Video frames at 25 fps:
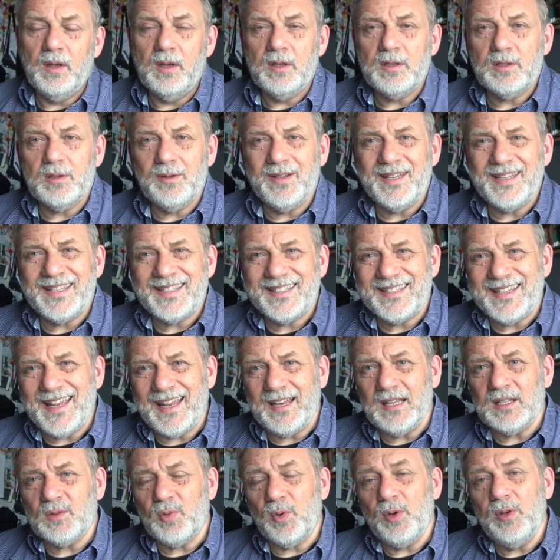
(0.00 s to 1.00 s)
So in a
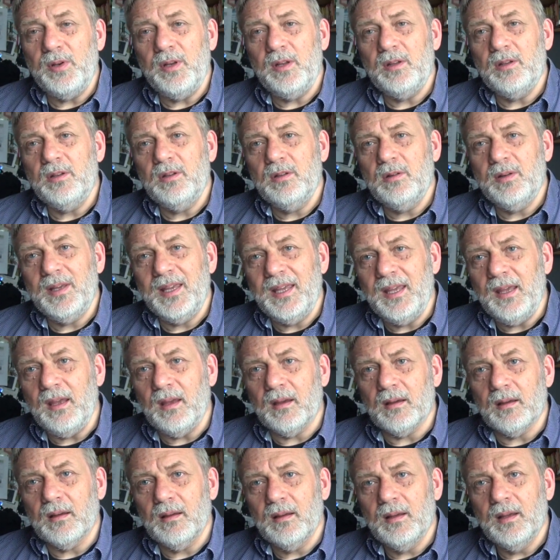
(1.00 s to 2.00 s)
sense, what you need to do
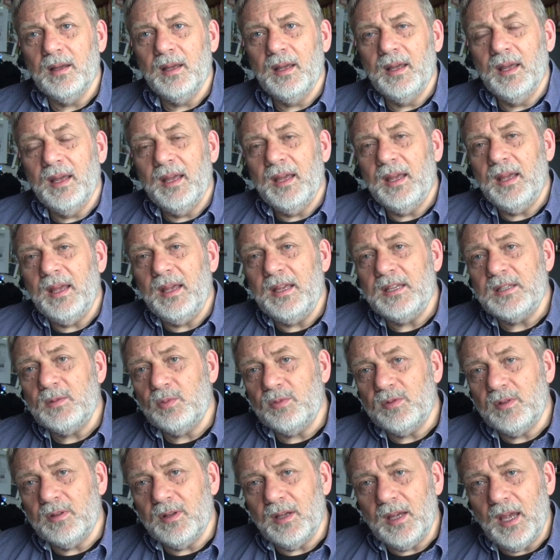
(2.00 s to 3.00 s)
here
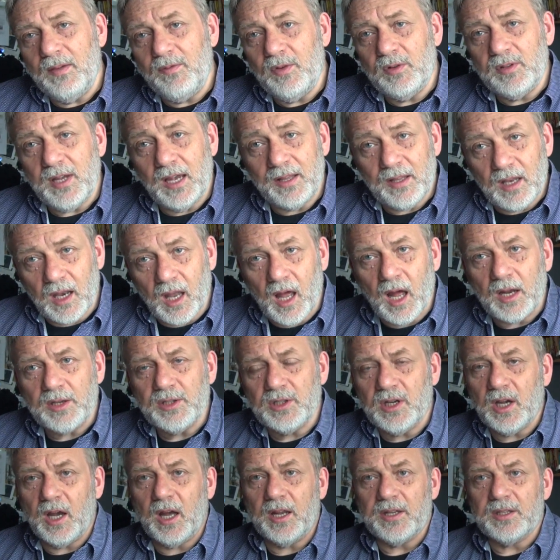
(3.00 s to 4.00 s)
is, if you take the
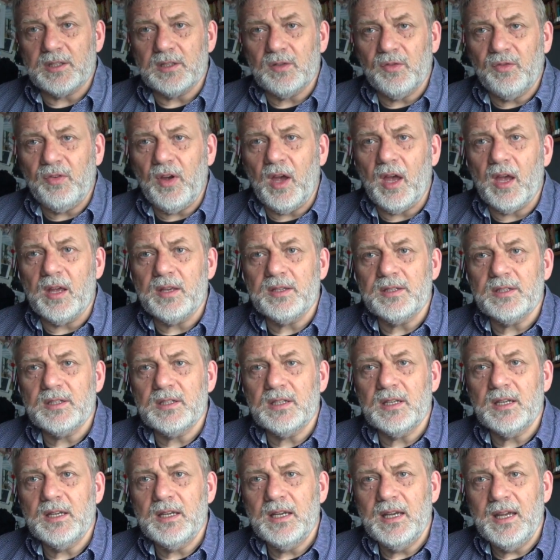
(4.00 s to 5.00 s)
large gardens
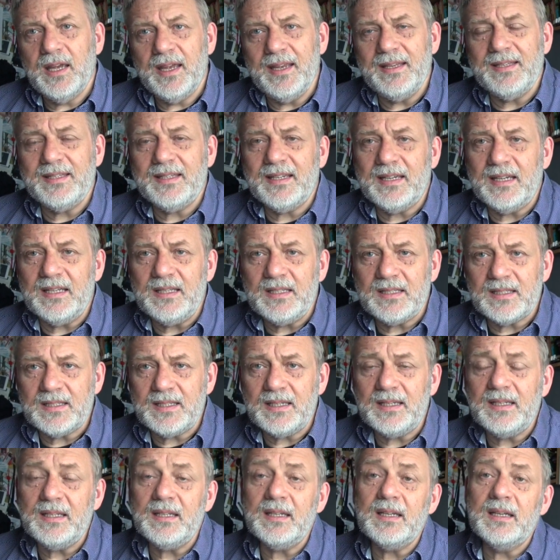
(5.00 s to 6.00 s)
first, is
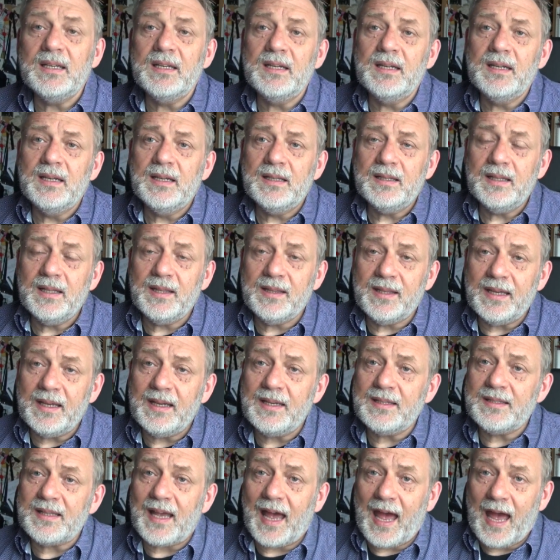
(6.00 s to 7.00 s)
consider the
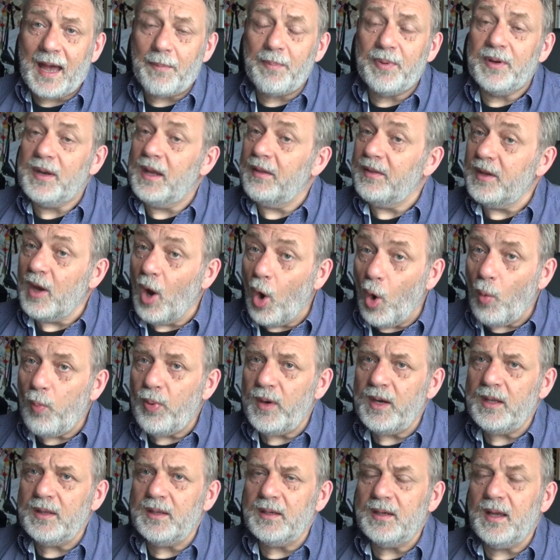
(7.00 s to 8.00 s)
things that happen at the
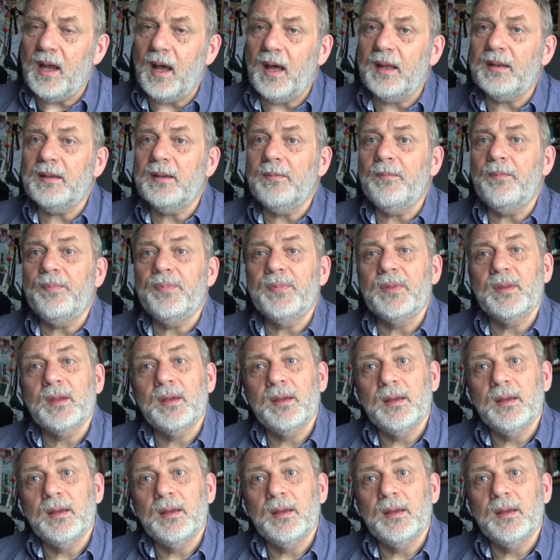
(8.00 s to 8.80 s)
opening of the garden